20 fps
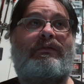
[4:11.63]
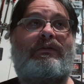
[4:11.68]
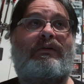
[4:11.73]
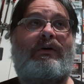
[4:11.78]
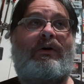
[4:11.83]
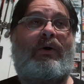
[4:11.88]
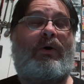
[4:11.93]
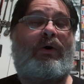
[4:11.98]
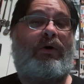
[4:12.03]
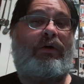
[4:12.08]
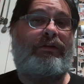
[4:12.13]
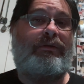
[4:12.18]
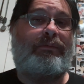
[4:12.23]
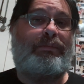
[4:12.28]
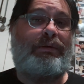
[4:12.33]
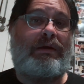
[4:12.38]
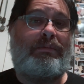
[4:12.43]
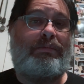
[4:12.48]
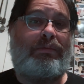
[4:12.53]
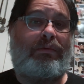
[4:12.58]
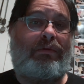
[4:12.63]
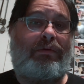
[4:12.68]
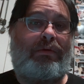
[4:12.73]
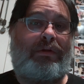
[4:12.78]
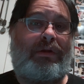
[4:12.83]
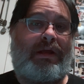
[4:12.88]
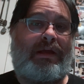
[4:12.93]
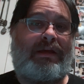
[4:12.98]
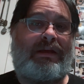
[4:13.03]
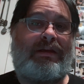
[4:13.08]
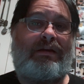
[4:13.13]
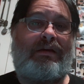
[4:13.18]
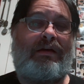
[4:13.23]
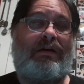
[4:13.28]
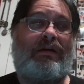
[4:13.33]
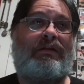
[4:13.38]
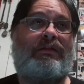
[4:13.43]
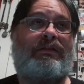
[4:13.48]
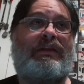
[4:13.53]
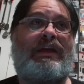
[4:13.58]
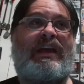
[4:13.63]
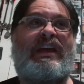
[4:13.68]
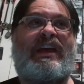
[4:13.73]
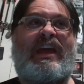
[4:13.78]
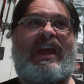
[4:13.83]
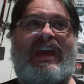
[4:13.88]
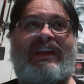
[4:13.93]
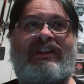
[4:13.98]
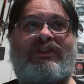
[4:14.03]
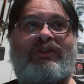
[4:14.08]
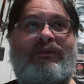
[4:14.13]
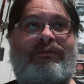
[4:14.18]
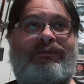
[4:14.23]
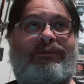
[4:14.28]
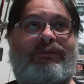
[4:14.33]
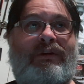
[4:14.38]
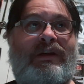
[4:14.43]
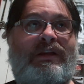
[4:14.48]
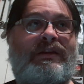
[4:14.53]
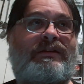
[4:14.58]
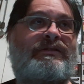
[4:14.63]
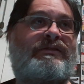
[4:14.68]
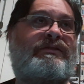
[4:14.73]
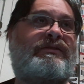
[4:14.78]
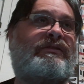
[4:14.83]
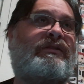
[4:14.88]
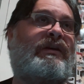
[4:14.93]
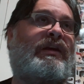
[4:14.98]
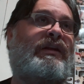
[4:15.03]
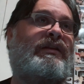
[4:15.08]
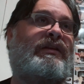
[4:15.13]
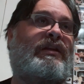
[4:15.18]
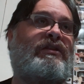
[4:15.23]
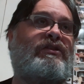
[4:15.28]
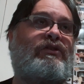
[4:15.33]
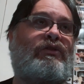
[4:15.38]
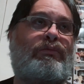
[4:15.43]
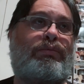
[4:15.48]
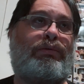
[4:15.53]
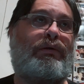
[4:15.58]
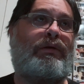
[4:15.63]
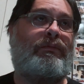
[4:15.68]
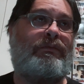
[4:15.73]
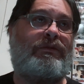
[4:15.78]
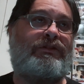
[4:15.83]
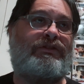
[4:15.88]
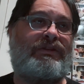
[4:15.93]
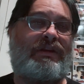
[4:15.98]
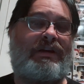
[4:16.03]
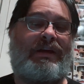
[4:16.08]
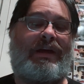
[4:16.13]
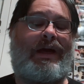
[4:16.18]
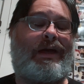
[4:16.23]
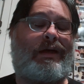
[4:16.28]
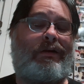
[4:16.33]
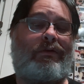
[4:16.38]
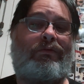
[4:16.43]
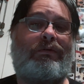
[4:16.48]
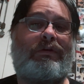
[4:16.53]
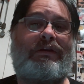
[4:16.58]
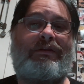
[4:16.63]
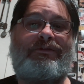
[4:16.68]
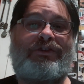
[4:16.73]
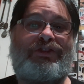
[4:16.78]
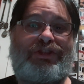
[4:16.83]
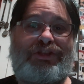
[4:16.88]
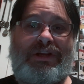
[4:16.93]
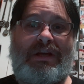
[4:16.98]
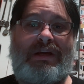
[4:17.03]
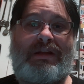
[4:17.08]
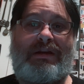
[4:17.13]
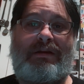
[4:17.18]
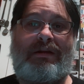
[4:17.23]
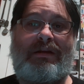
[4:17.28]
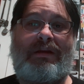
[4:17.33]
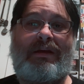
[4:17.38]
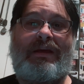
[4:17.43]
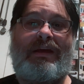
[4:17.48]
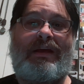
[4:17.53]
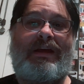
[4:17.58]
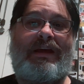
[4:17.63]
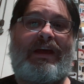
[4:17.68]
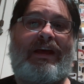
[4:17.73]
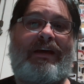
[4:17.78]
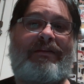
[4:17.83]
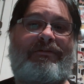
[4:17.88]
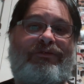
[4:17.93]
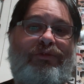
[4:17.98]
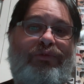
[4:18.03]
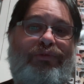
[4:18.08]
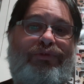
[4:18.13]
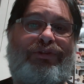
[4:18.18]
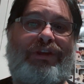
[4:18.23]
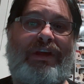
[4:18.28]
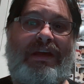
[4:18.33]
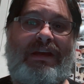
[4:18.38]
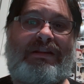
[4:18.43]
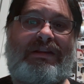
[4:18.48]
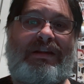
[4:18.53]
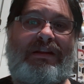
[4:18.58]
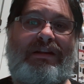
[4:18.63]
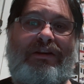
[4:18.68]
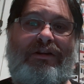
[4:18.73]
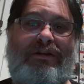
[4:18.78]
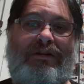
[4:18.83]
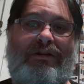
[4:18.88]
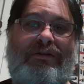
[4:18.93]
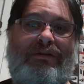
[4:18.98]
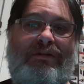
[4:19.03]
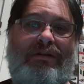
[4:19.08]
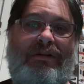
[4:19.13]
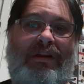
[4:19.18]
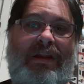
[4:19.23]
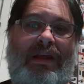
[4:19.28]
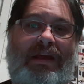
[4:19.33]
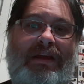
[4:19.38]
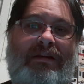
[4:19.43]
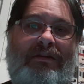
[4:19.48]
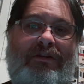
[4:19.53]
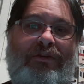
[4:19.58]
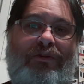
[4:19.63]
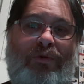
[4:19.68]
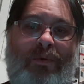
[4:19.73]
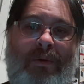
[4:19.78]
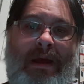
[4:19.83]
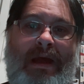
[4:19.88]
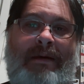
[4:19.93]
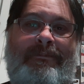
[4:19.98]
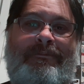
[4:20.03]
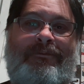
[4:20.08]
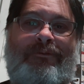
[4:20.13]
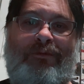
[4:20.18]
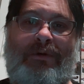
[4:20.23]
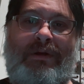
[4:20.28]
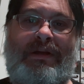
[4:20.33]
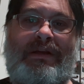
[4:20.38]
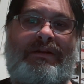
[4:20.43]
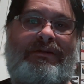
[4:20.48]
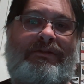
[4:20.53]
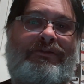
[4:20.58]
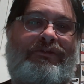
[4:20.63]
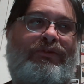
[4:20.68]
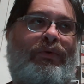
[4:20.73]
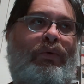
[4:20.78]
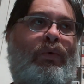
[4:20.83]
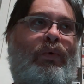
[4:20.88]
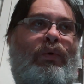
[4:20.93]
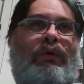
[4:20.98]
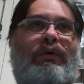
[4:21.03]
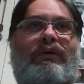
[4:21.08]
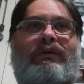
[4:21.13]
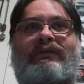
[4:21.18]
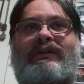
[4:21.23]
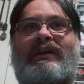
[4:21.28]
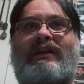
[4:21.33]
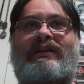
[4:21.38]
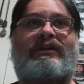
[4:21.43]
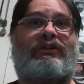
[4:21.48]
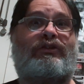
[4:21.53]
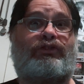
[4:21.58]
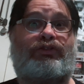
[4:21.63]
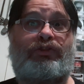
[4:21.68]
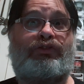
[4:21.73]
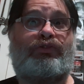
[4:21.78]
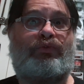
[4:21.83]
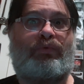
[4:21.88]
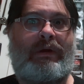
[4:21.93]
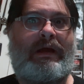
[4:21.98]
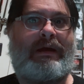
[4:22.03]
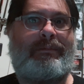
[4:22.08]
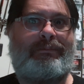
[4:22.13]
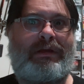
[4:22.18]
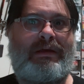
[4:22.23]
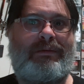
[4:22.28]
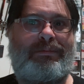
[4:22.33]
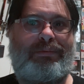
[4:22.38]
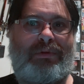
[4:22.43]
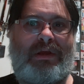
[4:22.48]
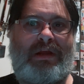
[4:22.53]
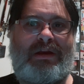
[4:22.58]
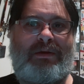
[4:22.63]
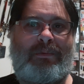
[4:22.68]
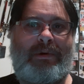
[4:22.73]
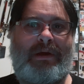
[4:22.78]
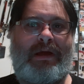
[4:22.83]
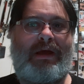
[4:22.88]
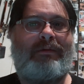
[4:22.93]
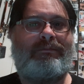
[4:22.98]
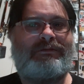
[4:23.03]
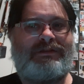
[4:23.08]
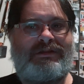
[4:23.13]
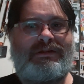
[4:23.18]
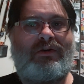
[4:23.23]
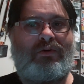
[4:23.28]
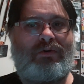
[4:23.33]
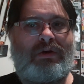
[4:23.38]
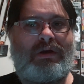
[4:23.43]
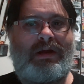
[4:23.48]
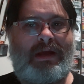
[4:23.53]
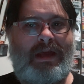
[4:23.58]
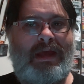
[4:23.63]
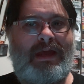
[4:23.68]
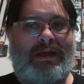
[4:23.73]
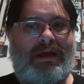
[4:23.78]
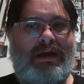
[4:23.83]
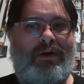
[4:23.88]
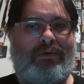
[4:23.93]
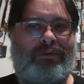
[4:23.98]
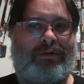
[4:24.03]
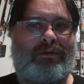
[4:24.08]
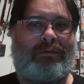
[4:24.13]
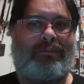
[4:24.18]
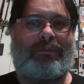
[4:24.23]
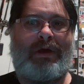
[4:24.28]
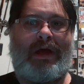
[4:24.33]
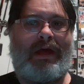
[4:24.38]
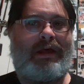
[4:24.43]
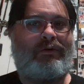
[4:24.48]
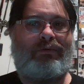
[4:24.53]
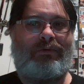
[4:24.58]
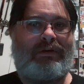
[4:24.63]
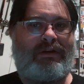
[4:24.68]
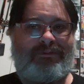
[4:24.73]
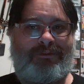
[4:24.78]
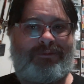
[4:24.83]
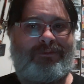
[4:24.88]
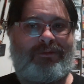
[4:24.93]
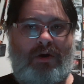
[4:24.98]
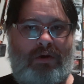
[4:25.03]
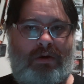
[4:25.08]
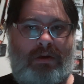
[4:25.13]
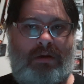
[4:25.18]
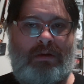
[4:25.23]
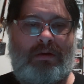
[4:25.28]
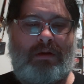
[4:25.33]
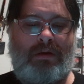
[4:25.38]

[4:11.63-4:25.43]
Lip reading: all the people like they hate your friends, and then you're pretty much like, I don't give a shit if you think that they're like crap friends or that they're just crap people anyway. I'm still gonna hang out with them. I don't give a fuck.